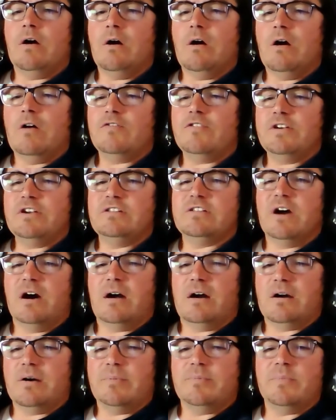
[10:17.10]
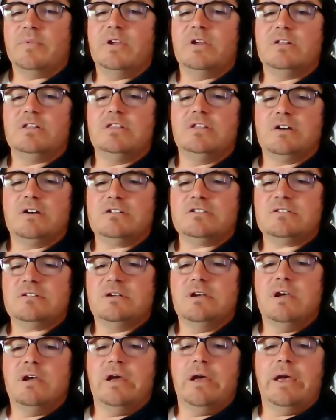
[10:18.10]
of the guitar. Thus
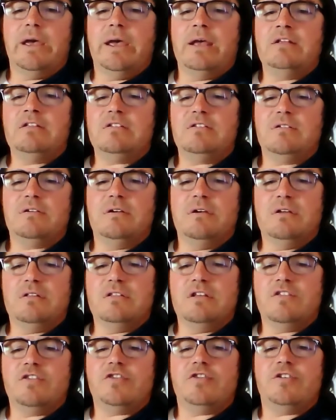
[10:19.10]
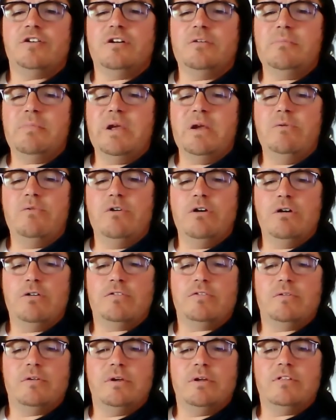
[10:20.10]
ends the third main
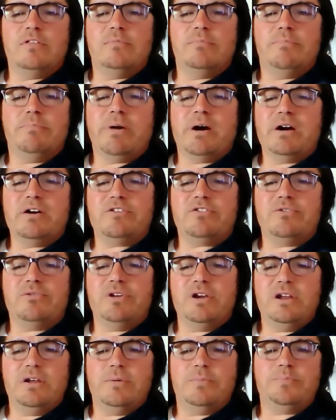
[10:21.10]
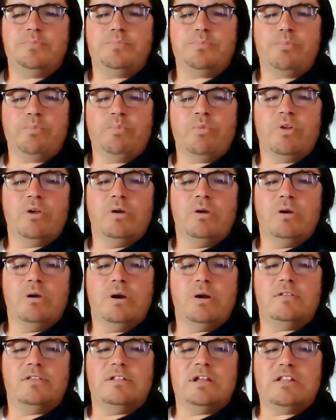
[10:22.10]
root, part 3,
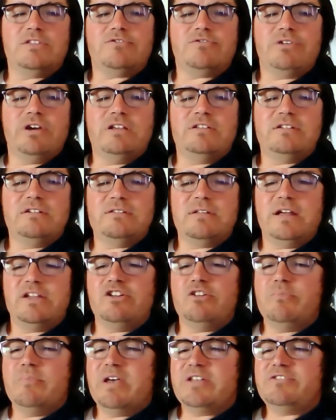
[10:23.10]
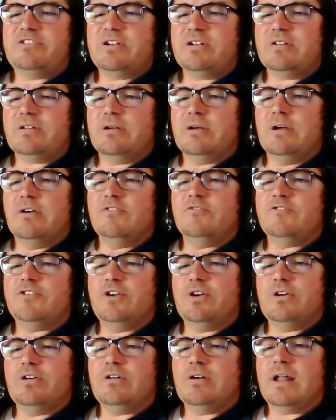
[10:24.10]
that traces a geometric
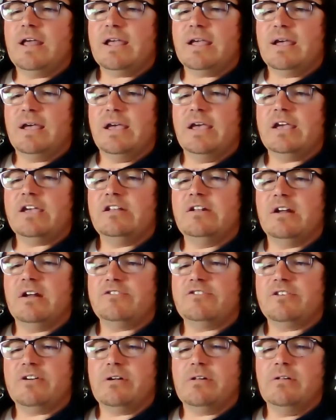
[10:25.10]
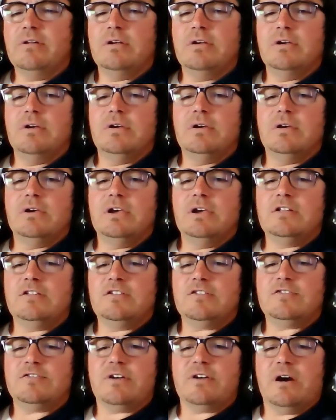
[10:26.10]
figure like equilateral. It
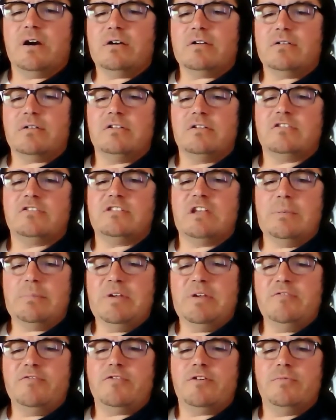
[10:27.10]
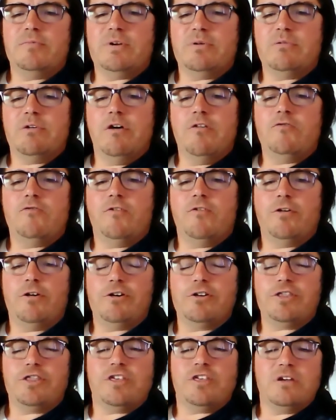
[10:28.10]
starts stepping from the row
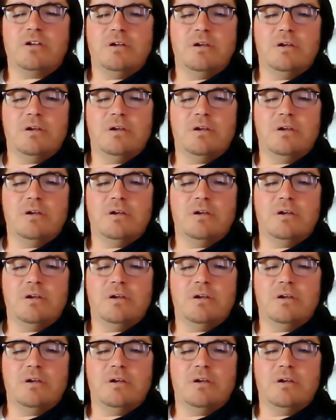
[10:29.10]
4th